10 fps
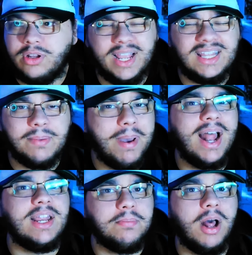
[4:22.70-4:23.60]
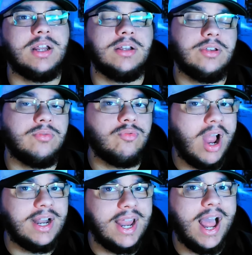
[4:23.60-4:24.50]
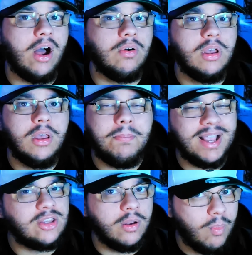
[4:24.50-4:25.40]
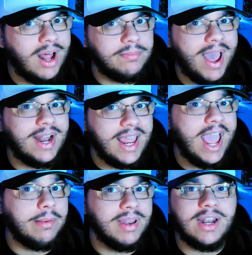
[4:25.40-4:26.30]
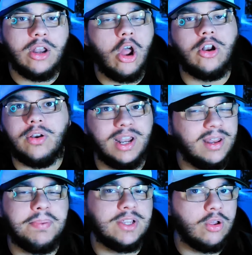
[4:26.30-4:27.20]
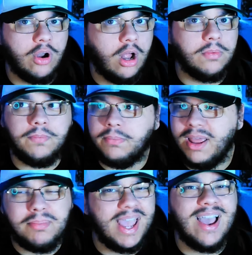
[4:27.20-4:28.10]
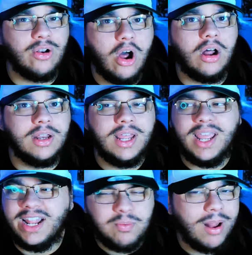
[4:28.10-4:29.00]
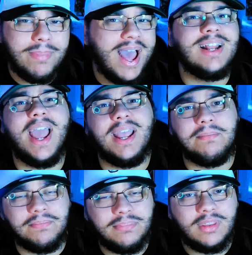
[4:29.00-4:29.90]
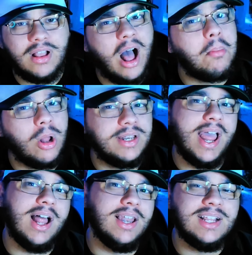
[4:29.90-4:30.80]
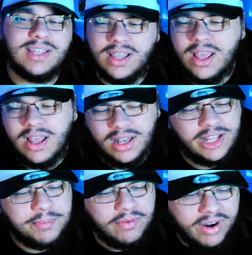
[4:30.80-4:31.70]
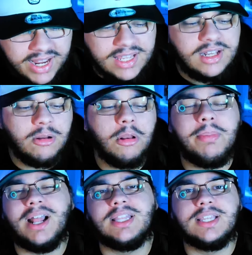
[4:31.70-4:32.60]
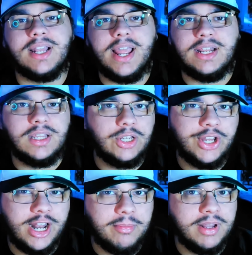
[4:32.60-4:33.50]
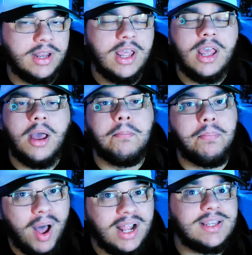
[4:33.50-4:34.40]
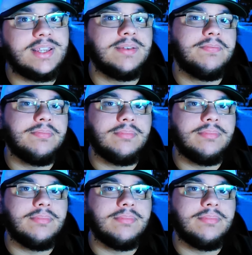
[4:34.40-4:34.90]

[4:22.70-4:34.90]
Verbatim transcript: hit the panic button right now based on one bad game, let alone Olympics or not, NBA or not. It's one bad game. Come on now. Let's let's be reasonable about this, ladies and gentlemen. But